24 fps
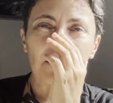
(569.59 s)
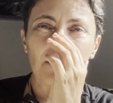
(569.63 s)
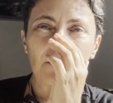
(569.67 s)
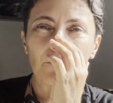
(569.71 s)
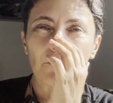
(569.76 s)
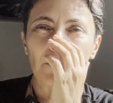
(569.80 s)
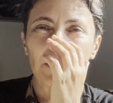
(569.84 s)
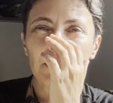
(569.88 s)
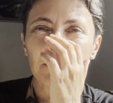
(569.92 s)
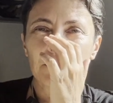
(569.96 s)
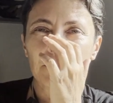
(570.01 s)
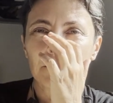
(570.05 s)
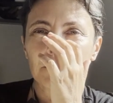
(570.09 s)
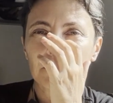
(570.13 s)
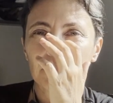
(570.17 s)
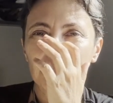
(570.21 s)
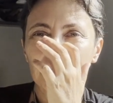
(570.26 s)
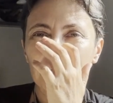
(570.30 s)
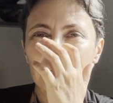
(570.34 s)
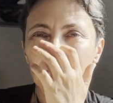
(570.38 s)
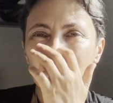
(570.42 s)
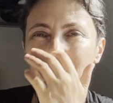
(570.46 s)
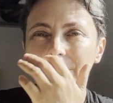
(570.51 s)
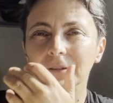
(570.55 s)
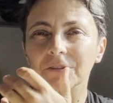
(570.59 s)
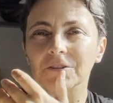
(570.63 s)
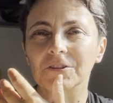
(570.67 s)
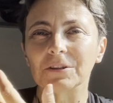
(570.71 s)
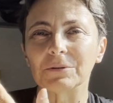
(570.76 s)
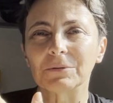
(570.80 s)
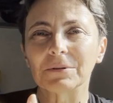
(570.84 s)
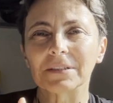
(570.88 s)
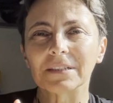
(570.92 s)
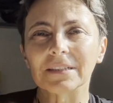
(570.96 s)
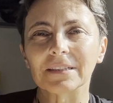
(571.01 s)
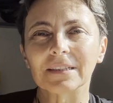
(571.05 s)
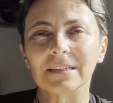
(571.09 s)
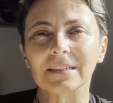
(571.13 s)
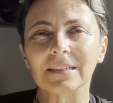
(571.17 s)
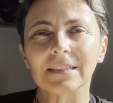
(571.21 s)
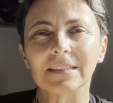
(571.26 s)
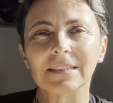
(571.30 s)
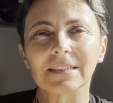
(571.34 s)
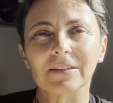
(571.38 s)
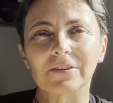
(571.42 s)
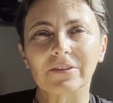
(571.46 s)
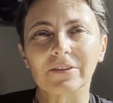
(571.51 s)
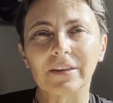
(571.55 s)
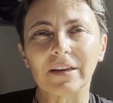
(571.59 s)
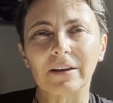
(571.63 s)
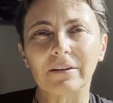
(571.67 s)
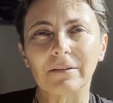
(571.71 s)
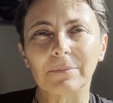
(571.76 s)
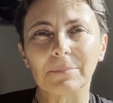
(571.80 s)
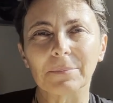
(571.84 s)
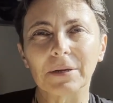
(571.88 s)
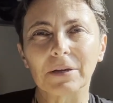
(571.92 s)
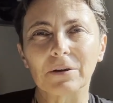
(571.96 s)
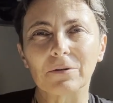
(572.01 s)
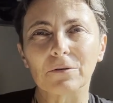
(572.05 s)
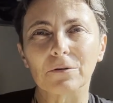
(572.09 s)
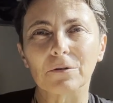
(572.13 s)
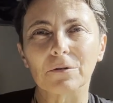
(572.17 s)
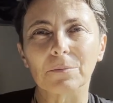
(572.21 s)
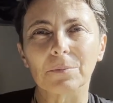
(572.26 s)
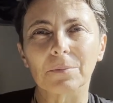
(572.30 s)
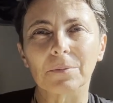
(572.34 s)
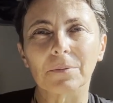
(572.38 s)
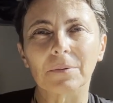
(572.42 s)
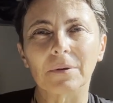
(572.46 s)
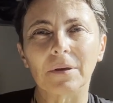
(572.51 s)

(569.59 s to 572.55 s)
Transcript: Well, when she was in this therapy group,